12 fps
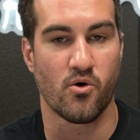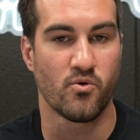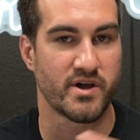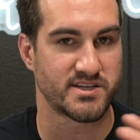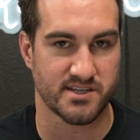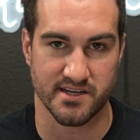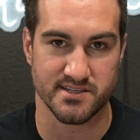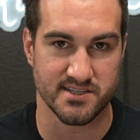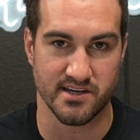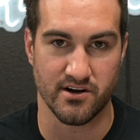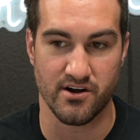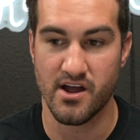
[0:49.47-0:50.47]
always
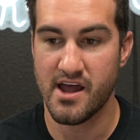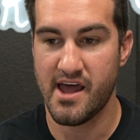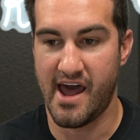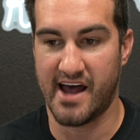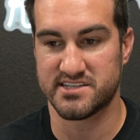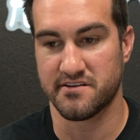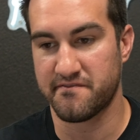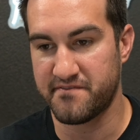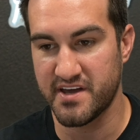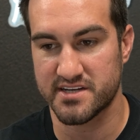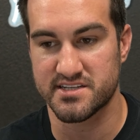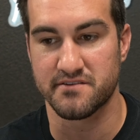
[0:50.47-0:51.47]
consider. As a
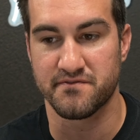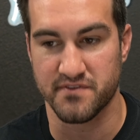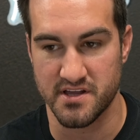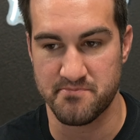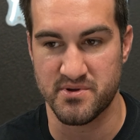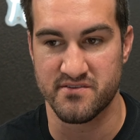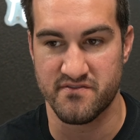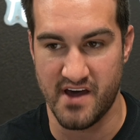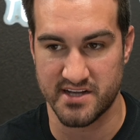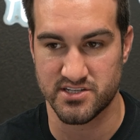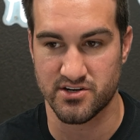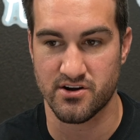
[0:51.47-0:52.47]
fix and flip
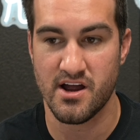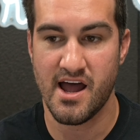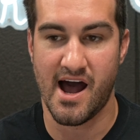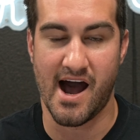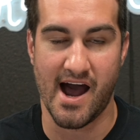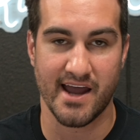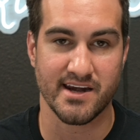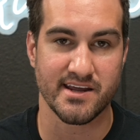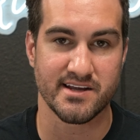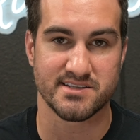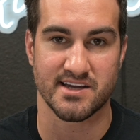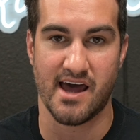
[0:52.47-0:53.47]
investor, I
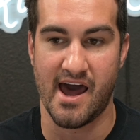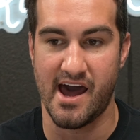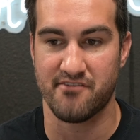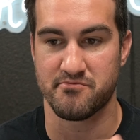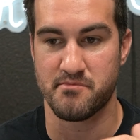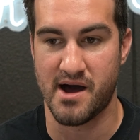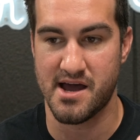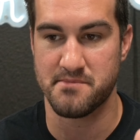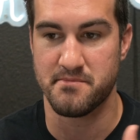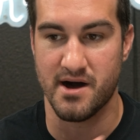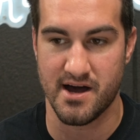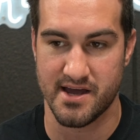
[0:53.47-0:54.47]
need to have my
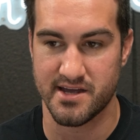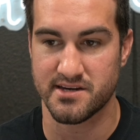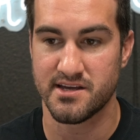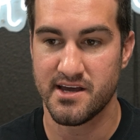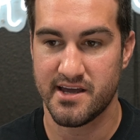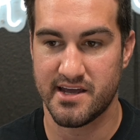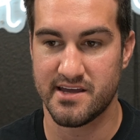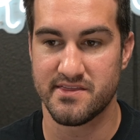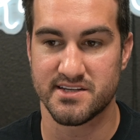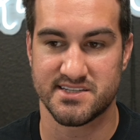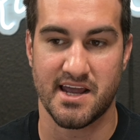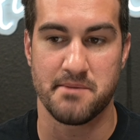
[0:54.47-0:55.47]
mind in
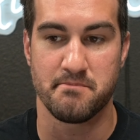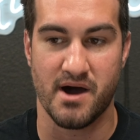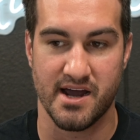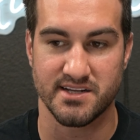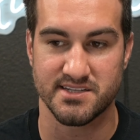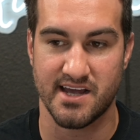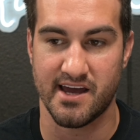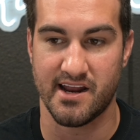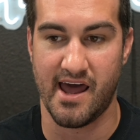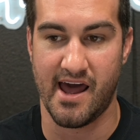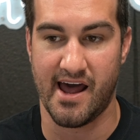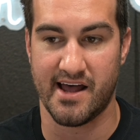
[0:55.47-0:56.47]
the same mindset
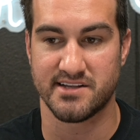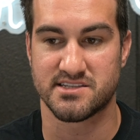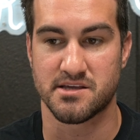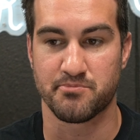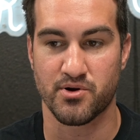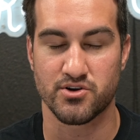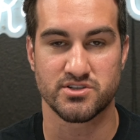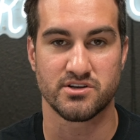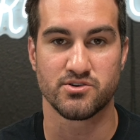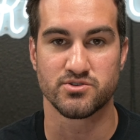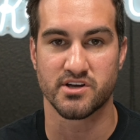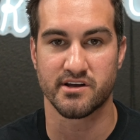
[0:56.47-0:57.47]
as the person
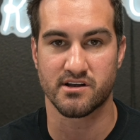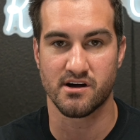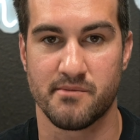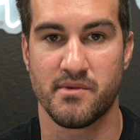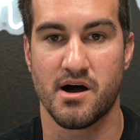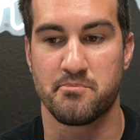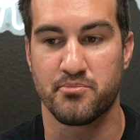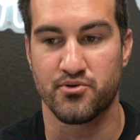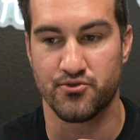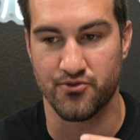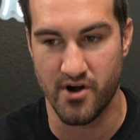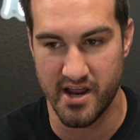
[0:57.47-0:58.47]
who's going to come
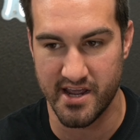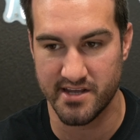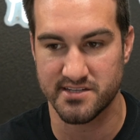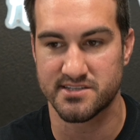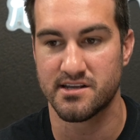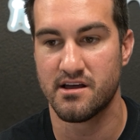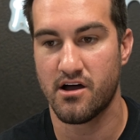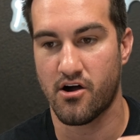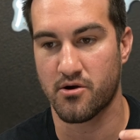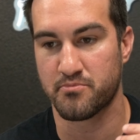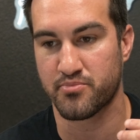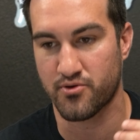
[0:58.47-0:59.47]
appraise
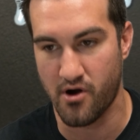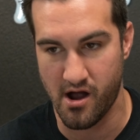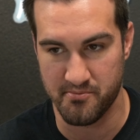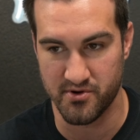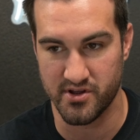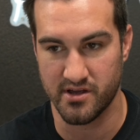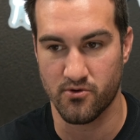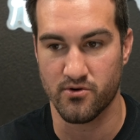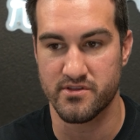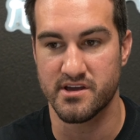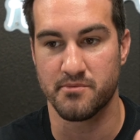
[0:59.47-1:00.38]
our property or the